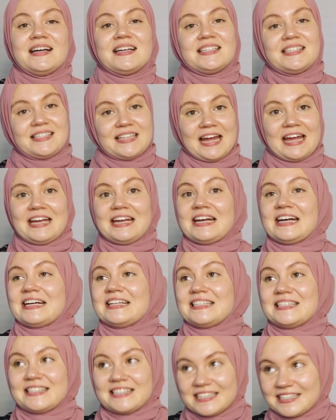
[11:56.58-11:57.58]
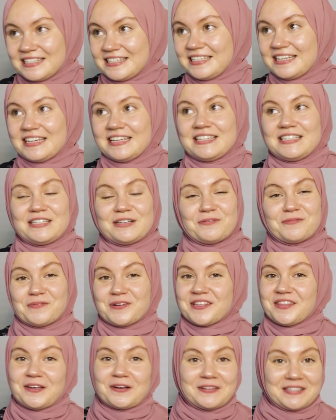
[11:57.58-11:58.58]
Staying consistent
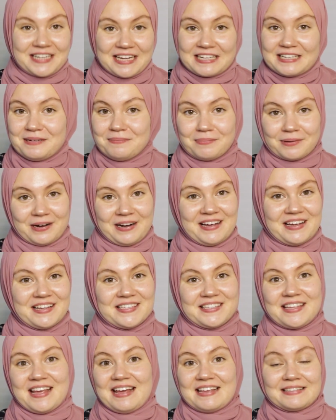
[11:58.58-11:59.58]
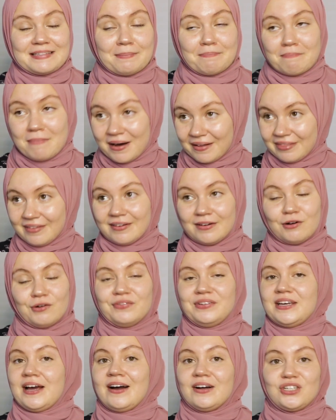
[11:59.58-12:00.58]
with your daily prayers as a mother of
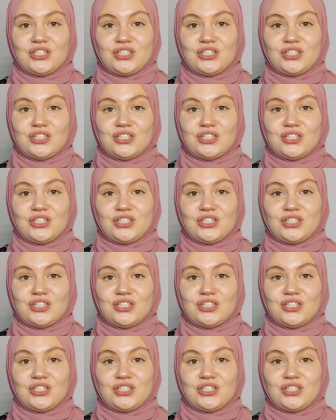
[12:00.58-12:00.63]
young